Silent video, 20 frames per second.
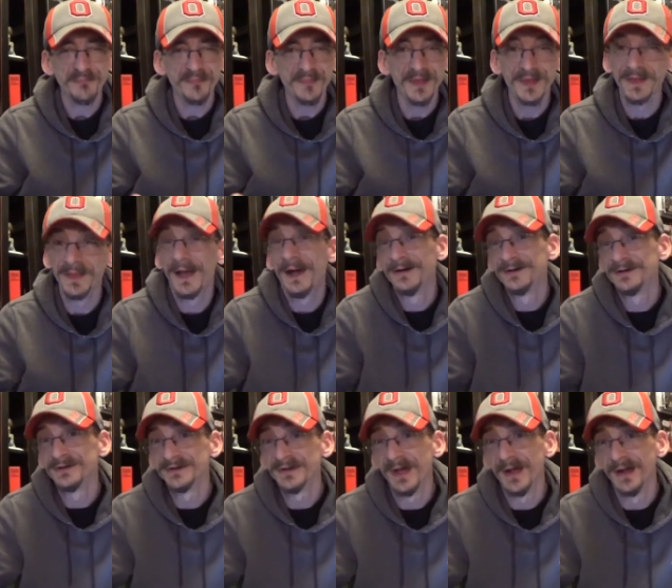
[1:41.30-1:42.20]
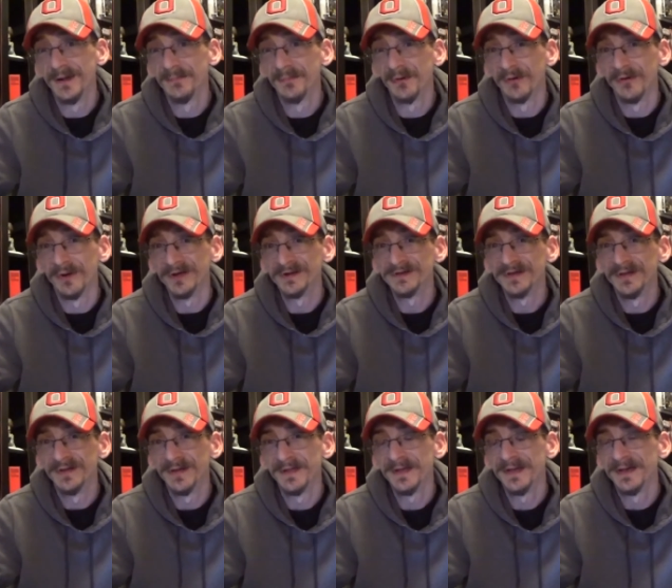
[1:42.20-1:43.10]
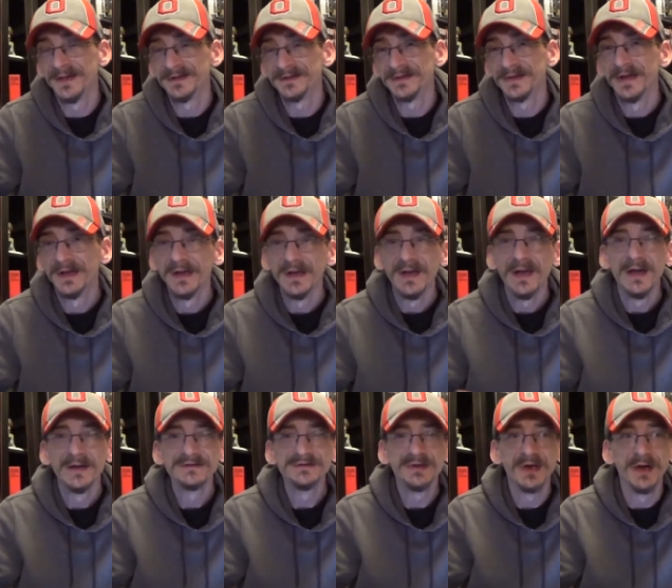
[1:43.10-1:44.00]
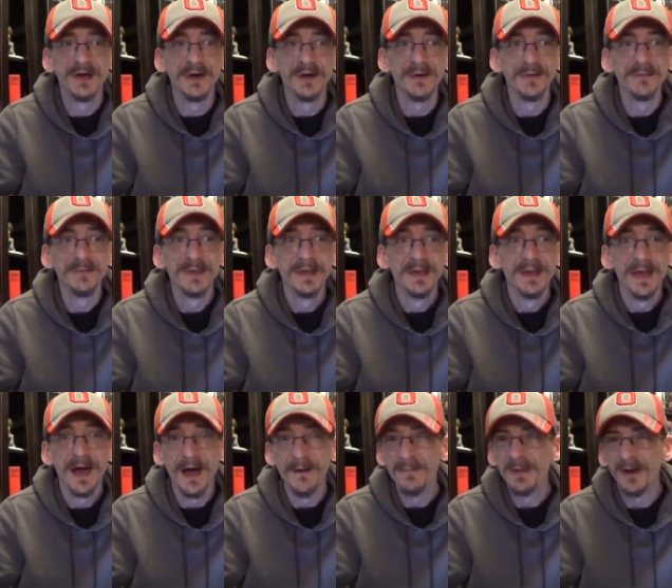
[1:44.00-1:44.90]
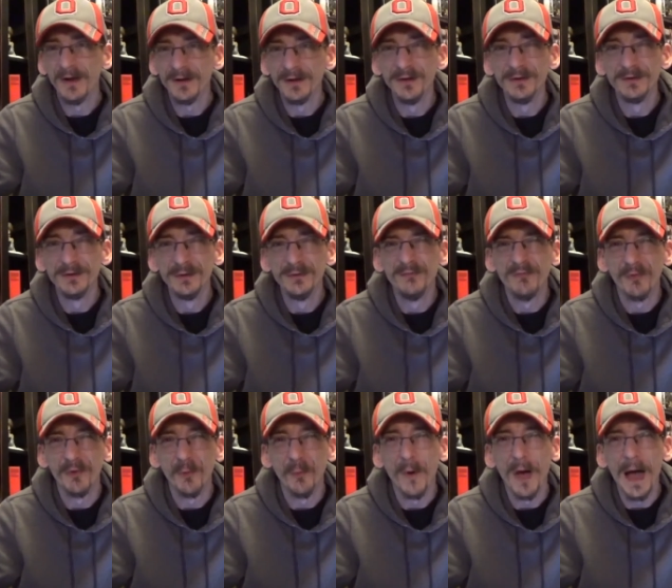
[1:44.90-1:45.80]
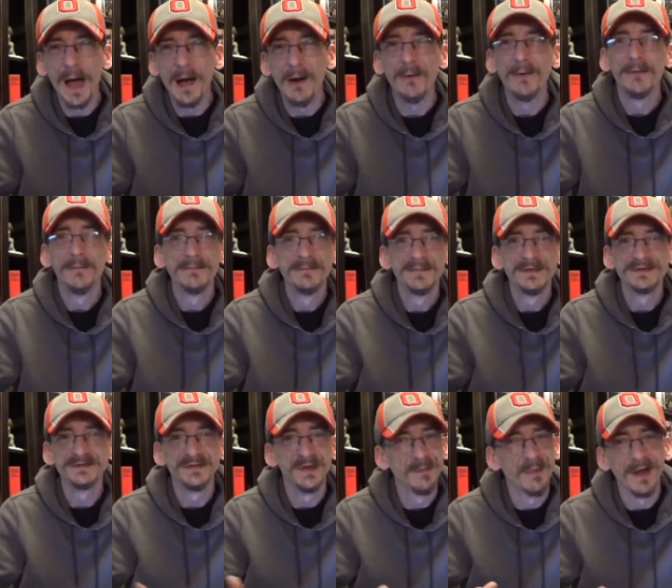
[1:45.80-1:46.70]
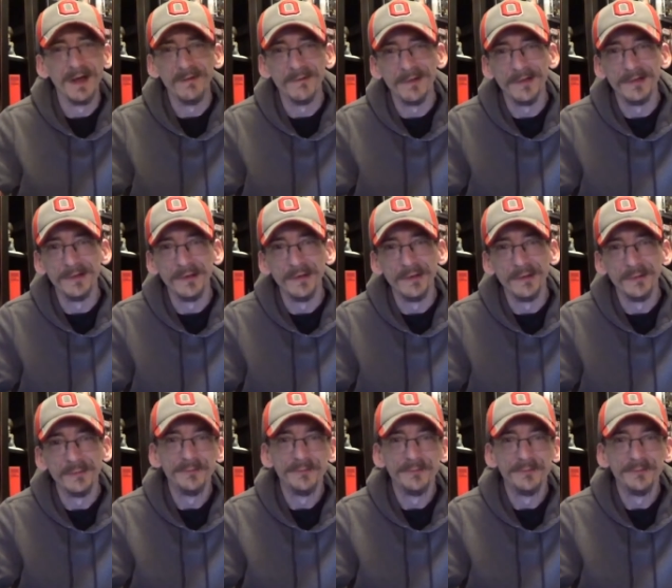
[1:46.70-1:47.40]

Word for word: and now it's just kind of progressed into this. So I've been on YouTube for a while, just nobody really knew.